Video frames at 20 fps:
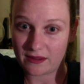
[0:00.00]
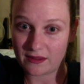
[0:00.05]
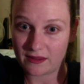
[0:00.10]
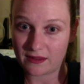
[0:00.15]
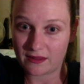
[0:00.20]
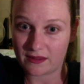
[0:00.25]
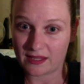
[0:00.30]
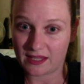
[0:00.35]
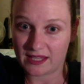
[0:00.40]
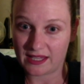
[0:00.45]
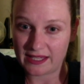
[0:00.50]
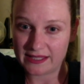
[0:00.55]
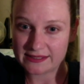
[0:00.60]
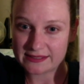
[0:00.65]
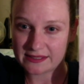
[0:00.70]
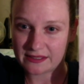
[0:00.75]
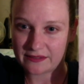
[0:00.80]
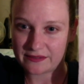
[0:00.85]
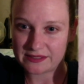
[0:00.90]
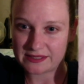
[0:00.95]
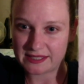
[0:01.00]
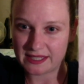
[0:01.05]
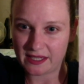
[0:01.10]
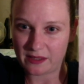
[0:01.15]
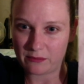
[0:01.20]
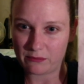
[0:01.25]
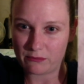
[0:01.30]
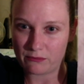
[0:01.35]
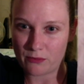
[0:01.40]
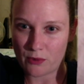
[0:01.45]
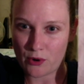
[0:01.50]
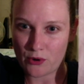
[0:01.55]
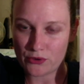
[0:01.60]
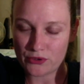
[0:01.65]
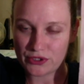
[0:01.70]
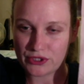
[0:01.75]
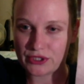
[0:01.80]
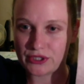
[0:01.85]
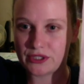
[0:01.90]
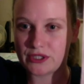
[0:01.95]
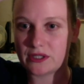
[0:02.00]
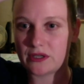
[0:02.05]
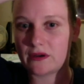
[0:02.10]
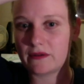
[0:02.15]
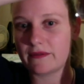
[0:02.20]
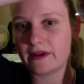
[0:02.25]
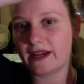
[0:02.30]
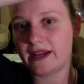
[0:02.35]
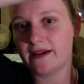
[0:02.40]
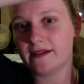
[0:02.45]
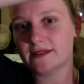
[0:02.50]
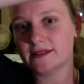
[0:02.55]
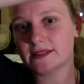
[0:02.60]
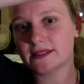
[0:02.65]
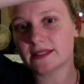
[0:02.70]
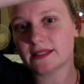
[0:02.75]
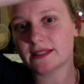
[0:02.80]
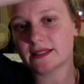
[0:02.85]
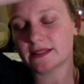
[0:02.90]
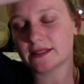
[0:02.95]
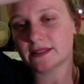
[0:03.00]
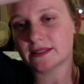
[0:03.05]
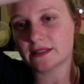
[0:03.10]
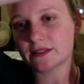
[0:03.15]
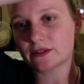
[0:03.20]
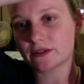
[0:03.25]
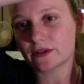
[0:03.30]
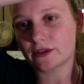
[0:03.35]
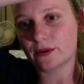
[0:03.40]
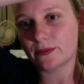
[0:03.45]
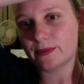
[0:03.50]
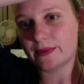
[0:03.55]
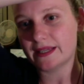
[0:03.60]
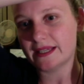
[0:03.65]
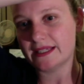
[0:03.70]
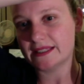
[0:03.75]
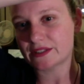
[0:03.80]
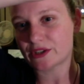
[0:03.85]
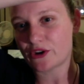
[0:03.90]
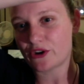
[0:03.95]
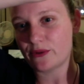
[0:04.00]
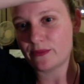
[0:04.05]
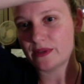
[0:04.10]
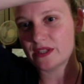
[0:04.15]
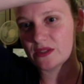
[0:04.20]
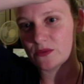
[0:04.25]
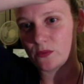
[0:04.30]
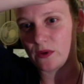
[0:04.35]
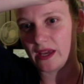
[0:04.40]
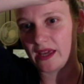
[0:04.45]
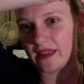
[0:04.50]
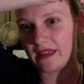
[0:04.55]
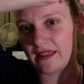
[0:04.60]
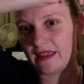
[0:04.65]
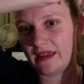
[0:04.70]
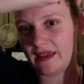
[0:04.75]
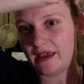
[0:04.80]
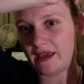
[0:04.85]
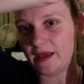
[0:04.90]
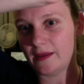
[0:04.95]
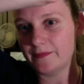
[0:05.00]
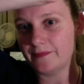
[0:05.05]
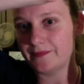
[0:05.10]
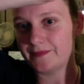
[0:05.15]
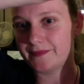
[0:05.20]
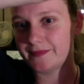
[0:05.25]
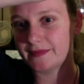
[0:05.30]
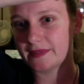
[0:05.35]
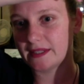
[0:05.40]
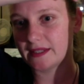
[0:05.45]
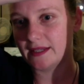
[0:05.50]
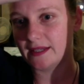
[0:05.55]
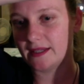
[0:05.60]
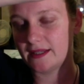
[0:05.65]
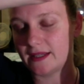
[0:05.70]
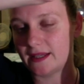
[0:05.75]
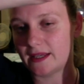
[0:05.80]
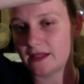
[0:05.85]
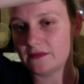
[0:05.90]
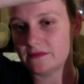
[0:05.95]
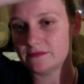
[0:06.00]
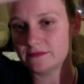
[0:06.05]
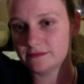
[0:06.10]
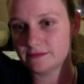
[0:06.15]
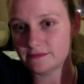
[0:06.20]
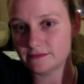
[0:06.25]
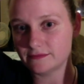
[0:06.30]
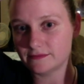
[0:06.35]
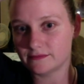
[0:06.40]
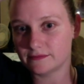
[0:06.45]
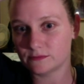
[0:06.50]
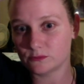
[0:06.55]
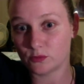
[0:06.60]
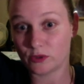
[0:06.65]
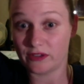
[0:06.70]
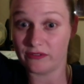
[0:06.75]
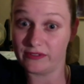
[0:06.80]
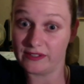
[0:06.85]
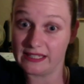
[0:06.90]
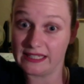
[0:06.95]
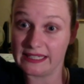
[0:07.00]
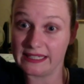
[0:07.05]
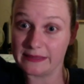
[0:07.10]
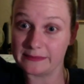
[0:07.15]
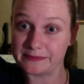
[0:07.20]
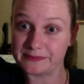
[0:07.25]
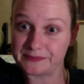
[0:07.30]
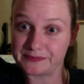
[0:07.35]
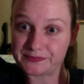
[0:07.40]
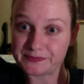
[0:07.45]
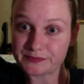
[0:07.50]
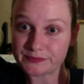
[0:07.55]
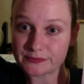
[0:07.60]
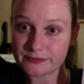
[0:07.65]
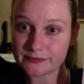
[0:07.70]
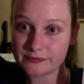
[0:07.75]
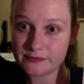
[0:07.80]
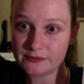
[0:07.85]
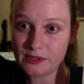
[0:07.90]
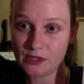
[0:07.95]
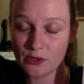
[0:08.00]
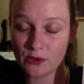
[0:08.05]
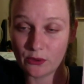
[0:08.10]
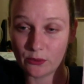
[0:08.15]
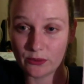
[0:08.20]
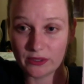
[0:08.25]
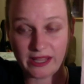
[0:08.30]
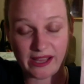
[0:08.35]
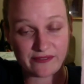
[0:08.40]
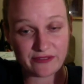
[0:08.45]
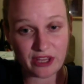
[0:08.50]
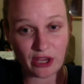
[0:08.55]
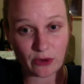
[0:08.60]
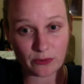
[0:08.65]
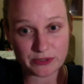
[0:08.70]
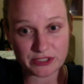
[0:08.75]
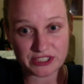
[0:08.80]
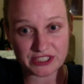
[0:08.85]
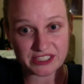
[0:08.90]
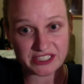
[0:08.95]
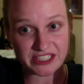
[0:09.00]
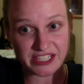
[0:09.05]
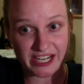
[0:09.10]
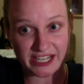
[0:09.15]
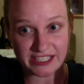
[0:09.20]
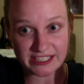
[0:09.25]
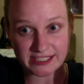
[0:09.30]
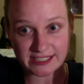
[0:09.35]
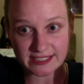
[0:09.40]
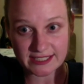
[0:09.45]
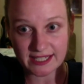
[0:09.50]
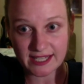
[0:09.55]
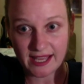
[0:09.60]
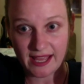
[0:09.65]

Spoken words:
The guess I've seen most around the group is home is where the, and then we fill it in, or we'll have the option to change it.